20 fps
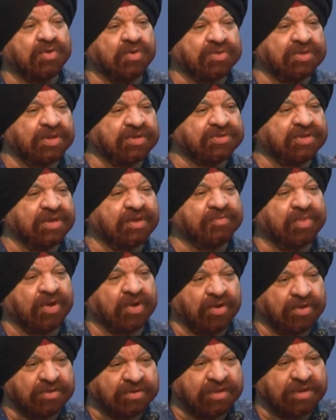do this thing
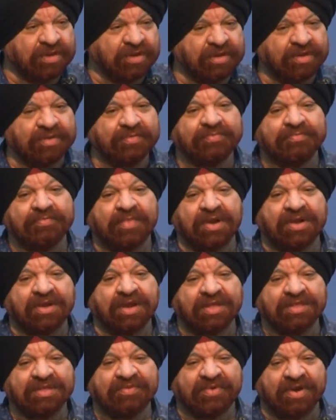because he
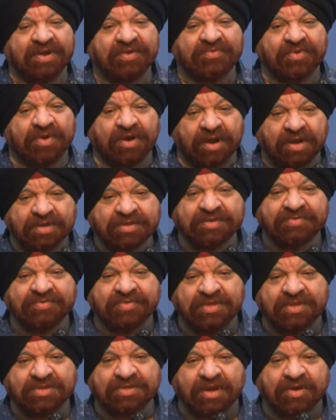maintains a wonderful relation
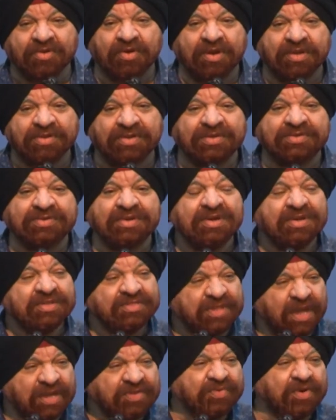with the psychologist.
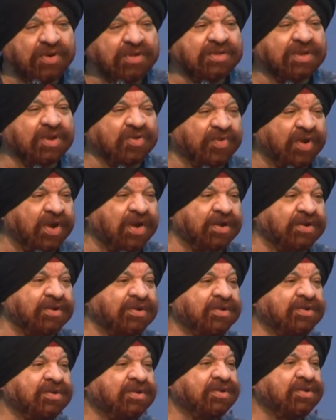That's what is required.
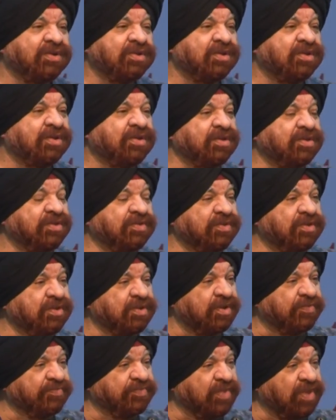
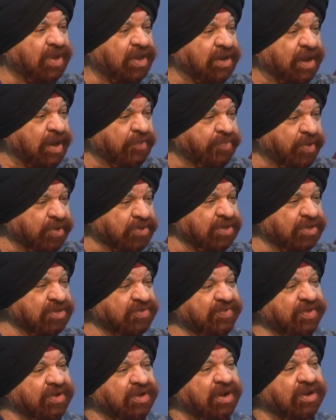In our
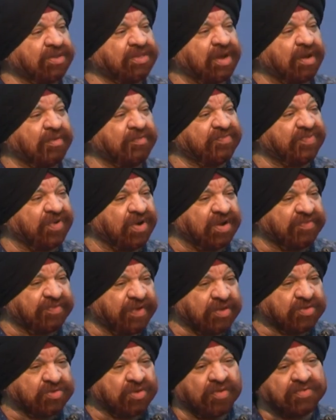prisons, we need them. For
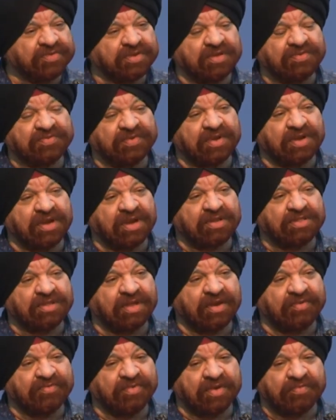defense officers, we need
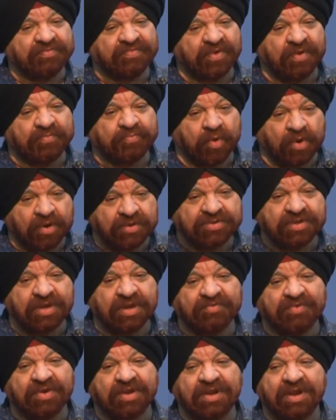them. For
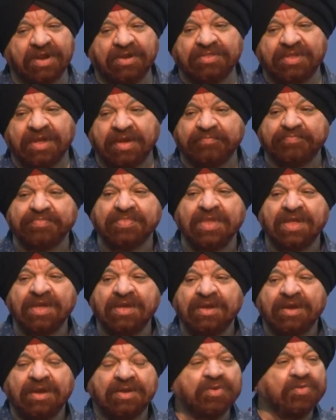policing, we need them.
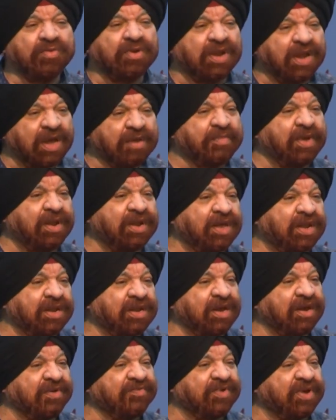You name an
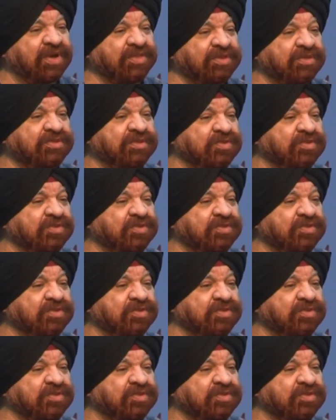area where this